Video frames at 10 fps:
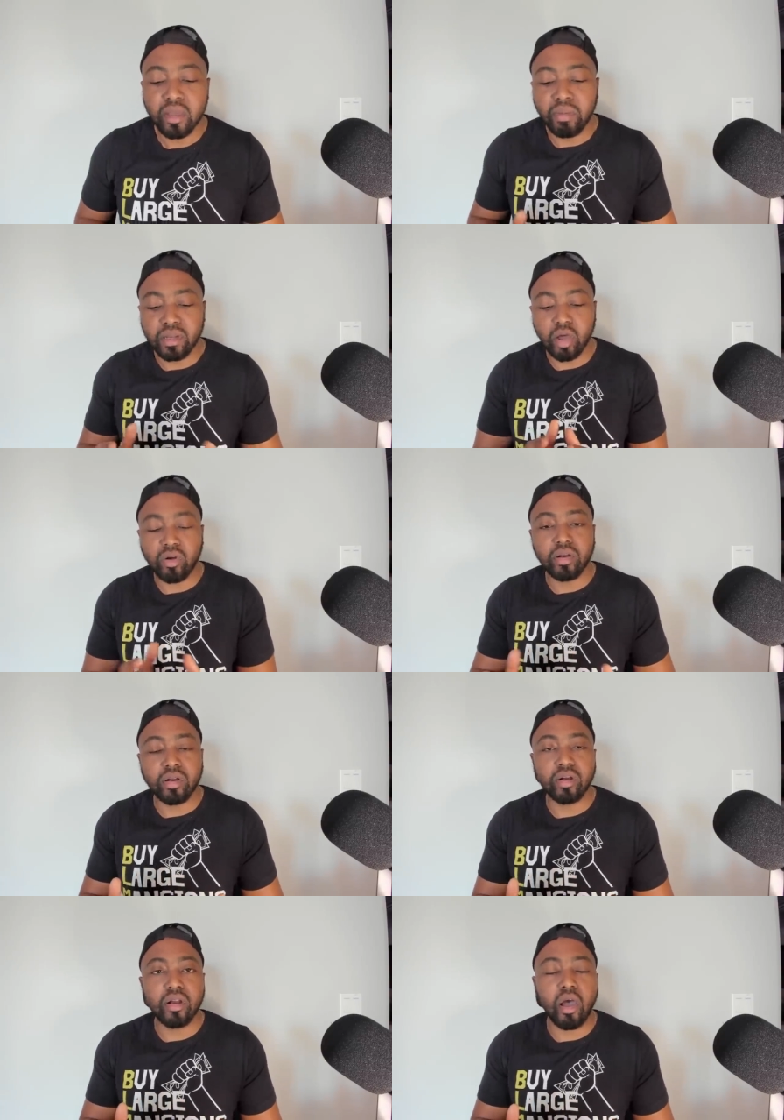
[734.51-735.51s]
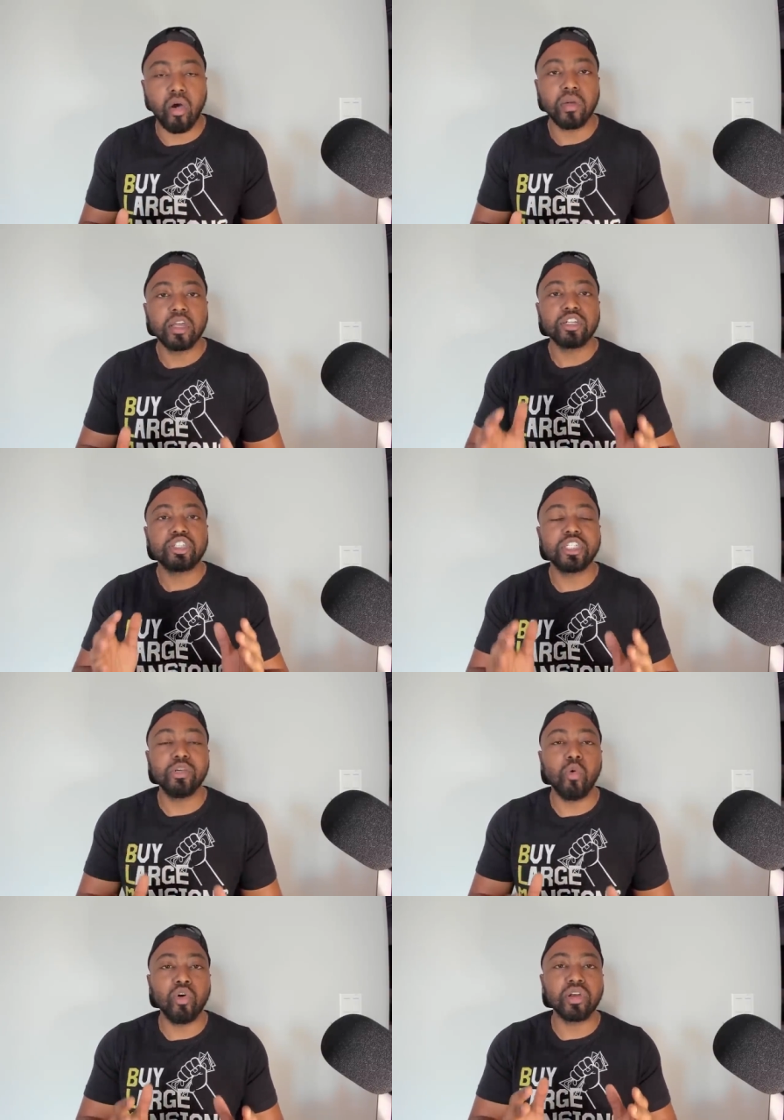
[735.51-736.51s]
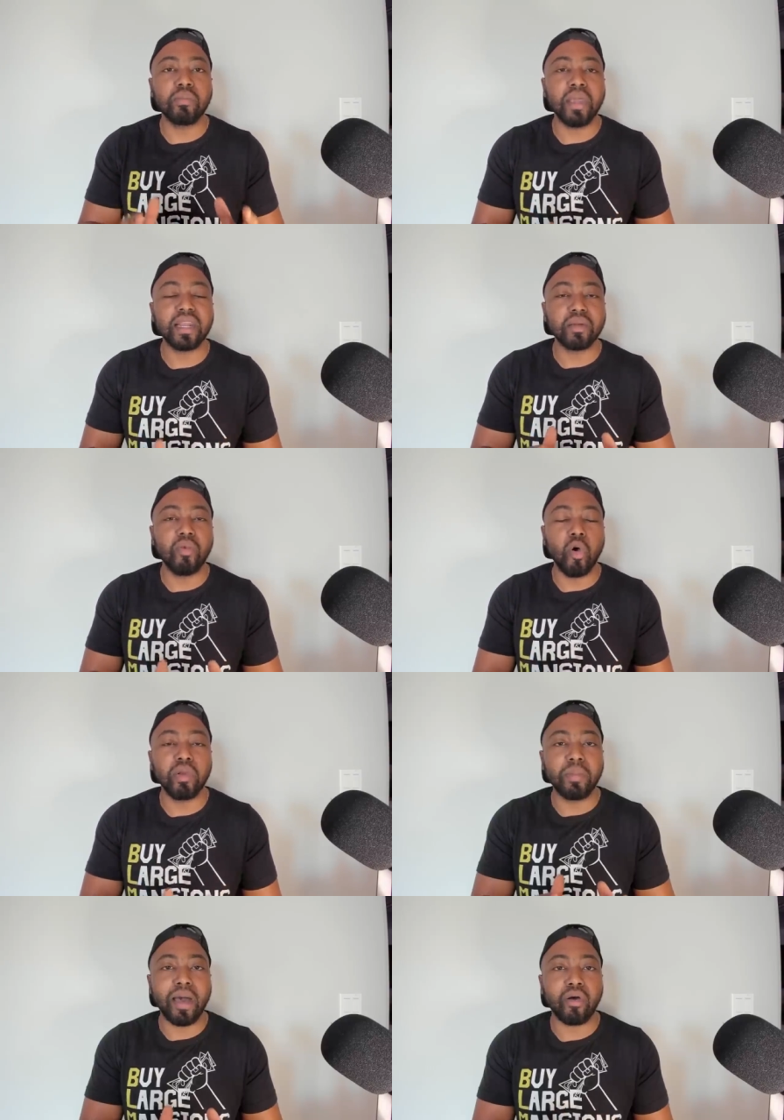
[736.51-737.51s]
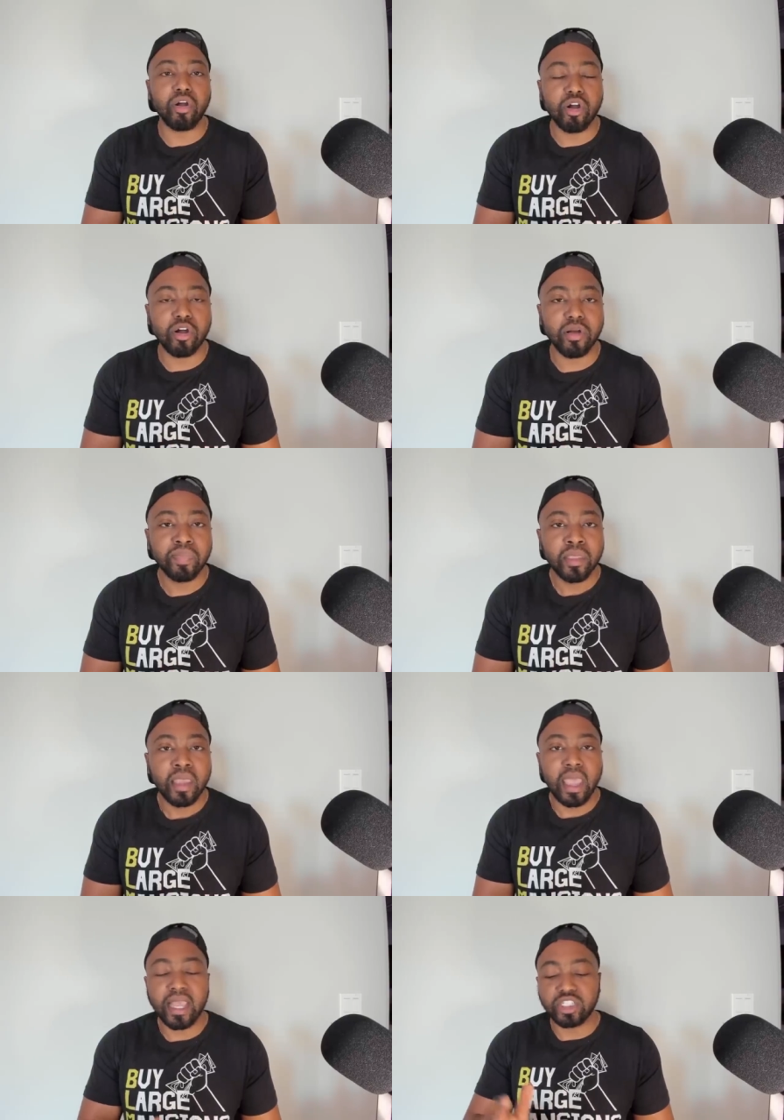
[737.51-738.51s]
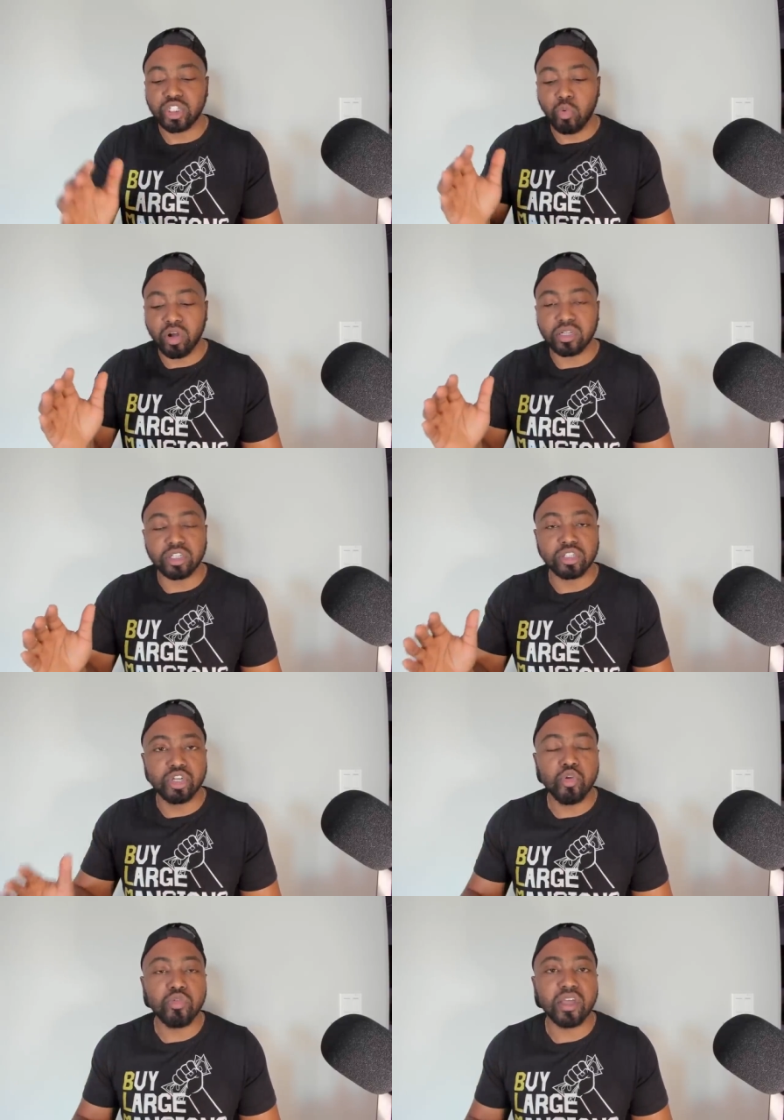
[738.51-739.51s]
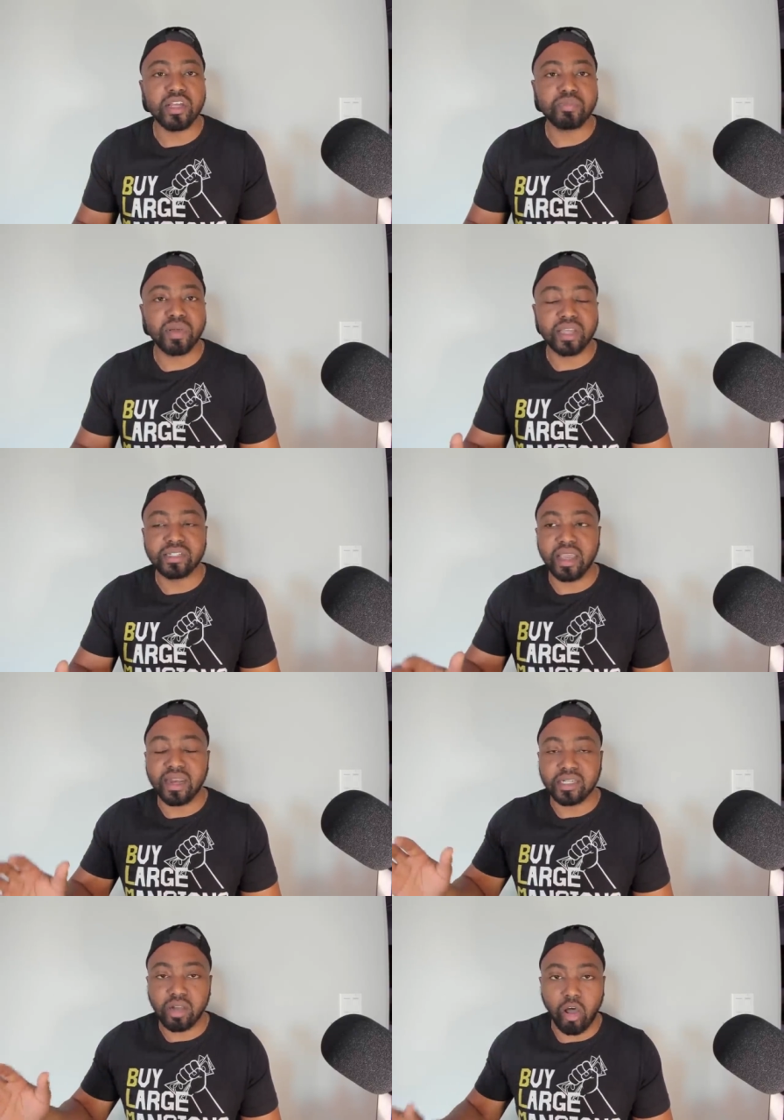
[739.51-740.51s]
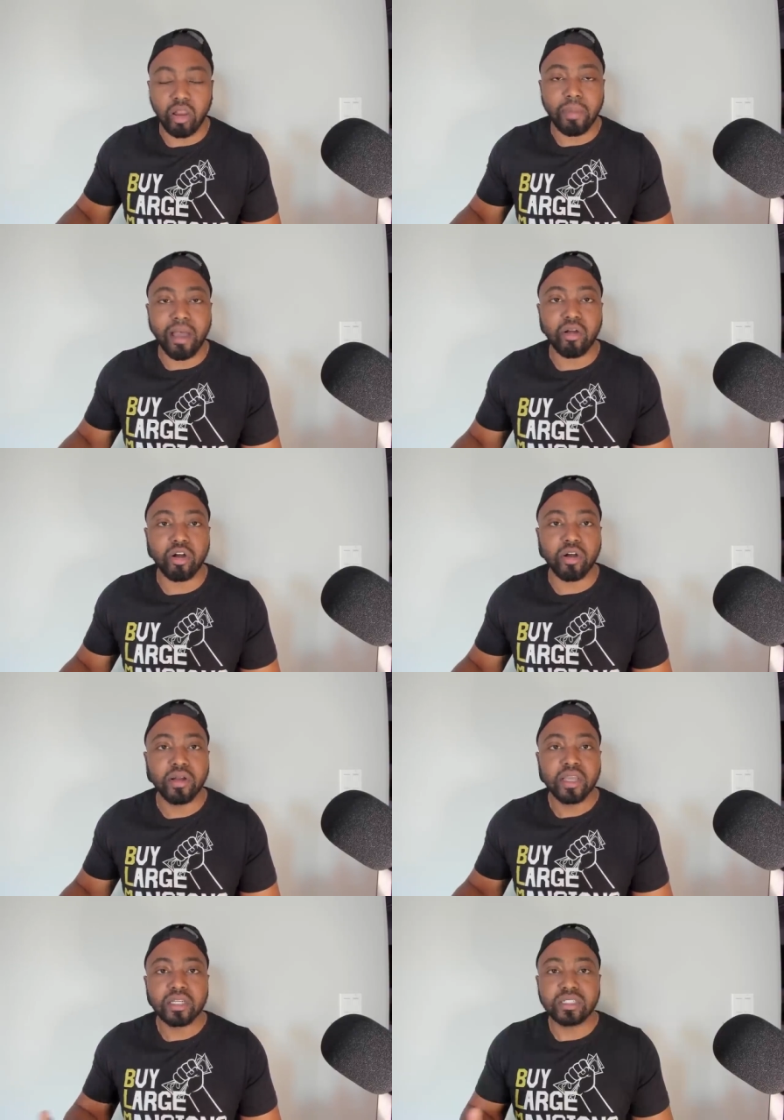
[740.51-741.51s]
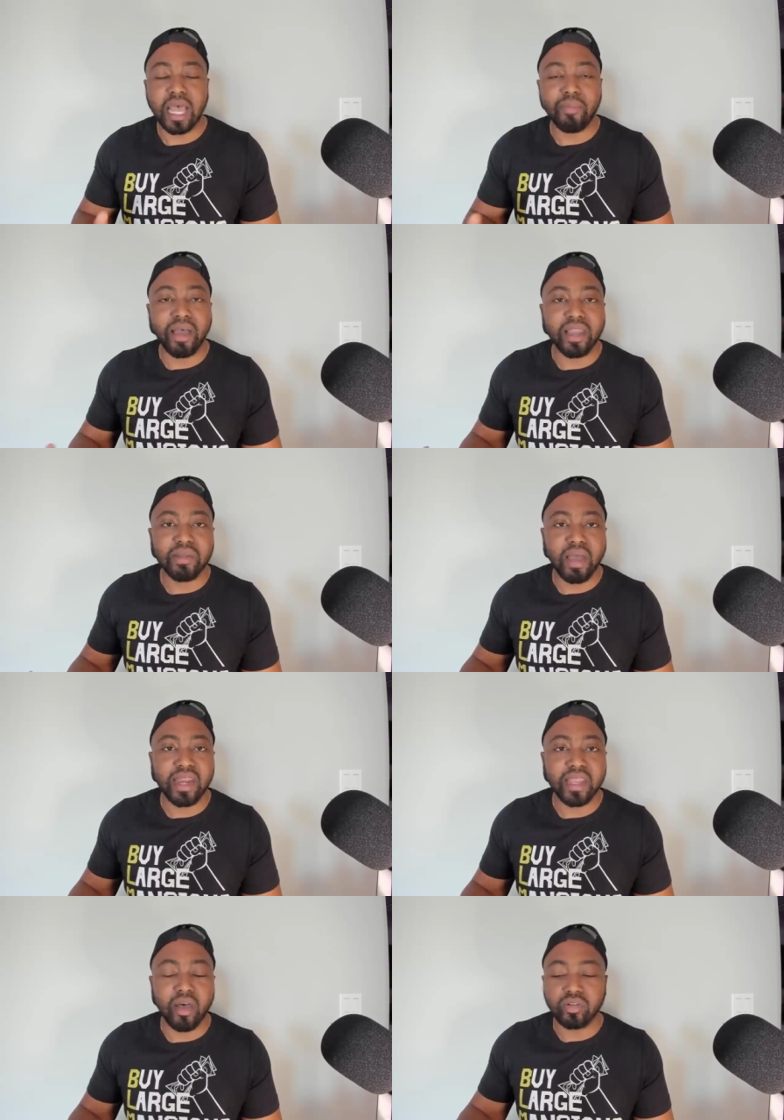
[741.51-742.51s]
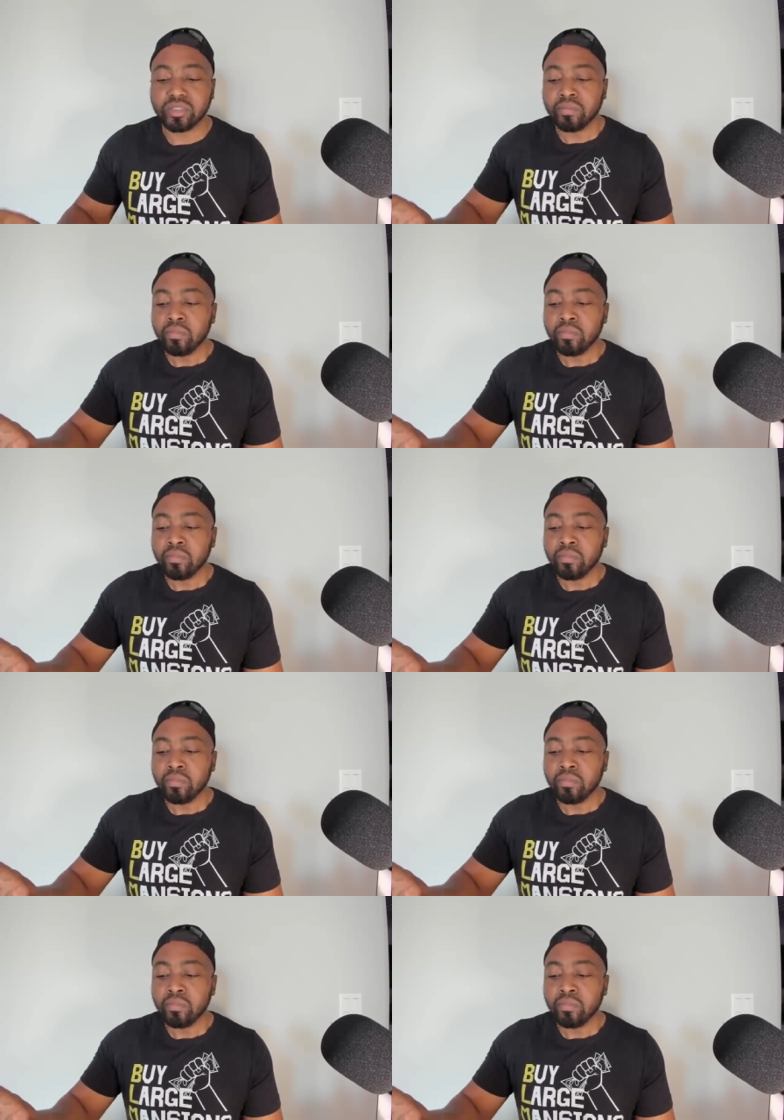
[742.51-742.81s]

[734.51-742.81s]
But no, no, no, no, no. She wanted to make the moment about her and she wanted to do this because, again, it's all about her, it's not about anybody else.